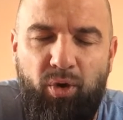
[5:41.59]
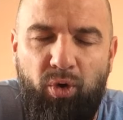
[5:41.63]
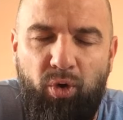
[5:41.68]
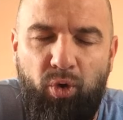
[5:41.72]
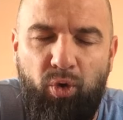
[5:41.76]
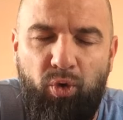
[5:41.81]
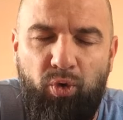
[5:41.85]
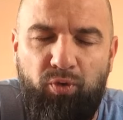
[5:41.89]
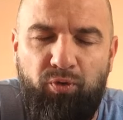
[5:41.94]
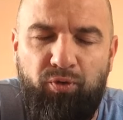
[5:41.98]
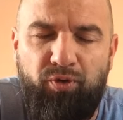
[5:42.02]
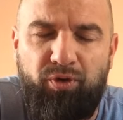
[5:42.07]

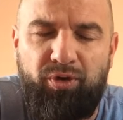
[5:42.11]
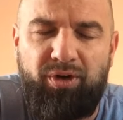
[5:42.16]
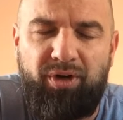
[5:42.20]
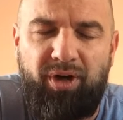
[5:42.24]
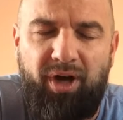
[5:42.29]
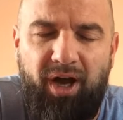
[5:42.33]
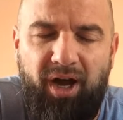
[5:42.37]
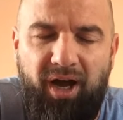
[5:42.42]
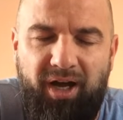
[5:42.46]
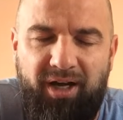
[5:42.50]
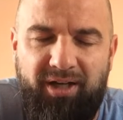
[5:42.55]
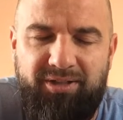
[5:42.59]

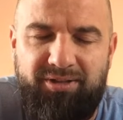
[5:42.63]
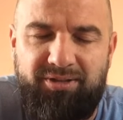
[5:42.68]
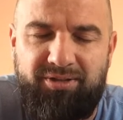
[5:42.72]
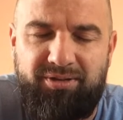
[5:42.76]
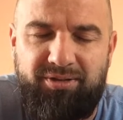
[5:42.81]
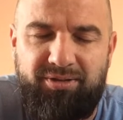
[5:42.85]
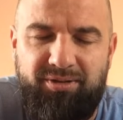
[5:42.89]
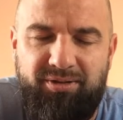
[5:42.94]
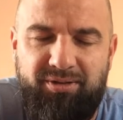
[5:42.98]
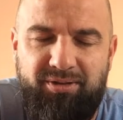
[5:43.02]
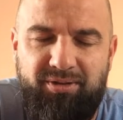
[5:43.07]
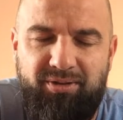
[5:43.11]
over
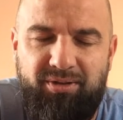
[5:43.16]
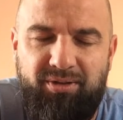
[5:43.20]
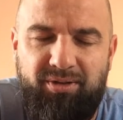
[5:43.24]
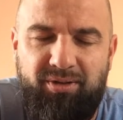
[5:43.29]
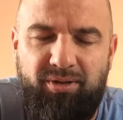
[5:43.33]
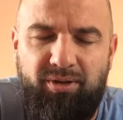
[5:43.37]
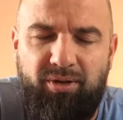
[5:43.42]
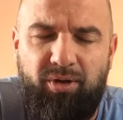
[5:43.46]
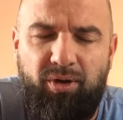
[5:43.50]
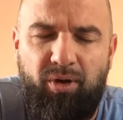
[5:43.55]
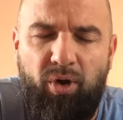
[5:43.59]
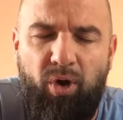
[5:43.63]
us
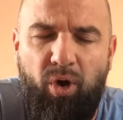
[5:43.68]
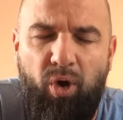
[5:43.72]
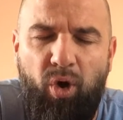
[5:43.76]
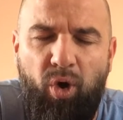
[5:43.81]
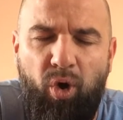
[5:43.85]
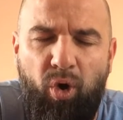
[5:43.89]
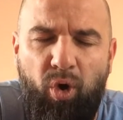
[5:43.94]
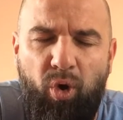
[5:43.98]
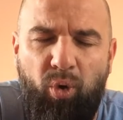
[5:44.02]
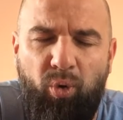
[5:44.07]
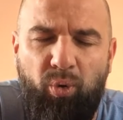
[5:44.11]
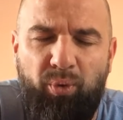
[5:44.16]

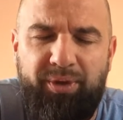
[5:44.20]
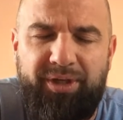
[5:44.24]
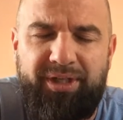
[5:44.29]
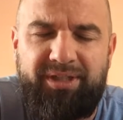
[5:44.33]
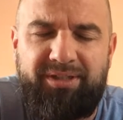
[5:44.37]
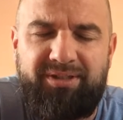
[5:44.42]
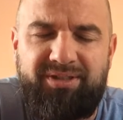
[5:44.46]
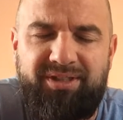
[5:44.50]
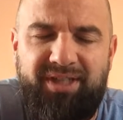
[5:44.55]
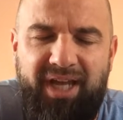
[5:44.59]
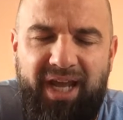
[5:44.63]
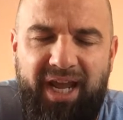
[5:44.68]

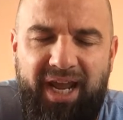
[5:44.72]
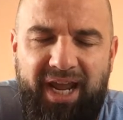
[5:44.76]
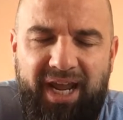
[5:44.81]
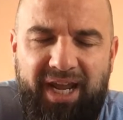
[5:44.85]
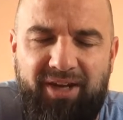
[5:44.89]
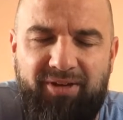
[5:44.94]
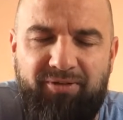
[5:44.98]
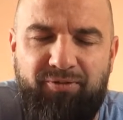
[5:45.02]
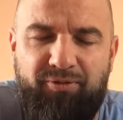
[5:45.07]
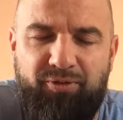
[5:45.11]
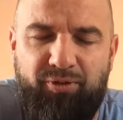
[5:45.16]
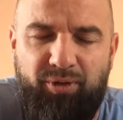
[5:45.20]
always
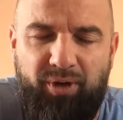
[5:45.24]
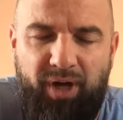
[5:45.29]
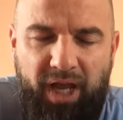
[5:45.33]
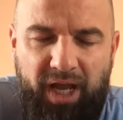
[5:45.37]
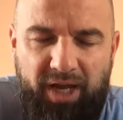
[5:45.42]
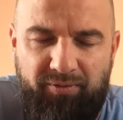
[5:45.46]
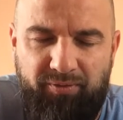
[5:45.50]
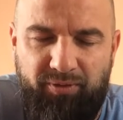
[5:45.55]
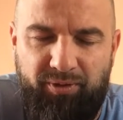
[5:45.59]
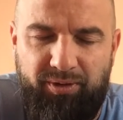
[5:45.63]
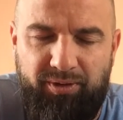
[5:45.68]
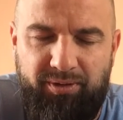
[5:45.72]
and
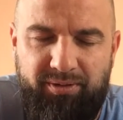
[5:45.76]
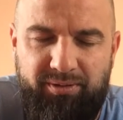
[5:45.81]
forever.